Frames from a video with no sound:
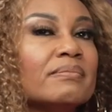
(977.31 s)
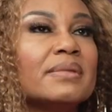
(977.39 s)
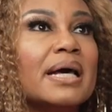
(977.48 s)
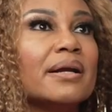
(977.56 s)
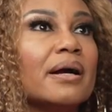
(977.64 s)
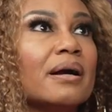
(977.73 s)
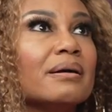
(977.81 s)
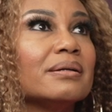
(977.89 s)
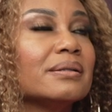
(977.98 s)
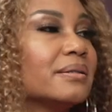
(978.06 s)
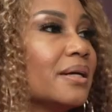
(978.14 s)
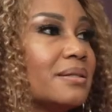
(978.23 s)
They're
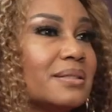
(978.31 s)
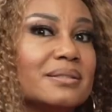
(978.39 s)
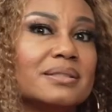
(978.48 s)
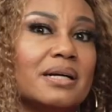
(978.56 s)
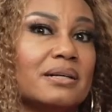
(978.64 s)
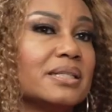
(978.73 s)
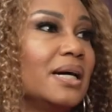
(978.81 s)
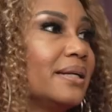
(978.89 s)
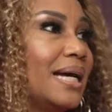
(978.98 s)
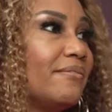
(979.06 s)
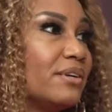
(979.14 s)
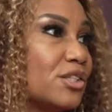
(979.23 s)
done
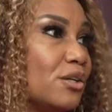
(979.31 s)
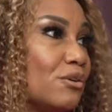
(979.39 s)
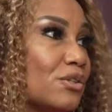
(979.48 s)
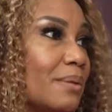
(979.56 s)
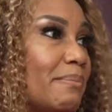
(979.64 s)
having children.